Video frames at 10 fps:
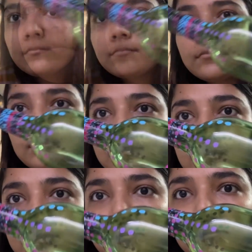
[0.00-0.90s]

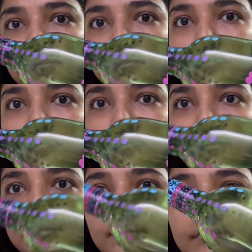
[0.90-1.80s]
So I decided to
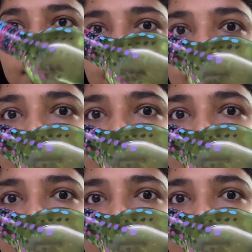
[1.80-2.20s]
go in with a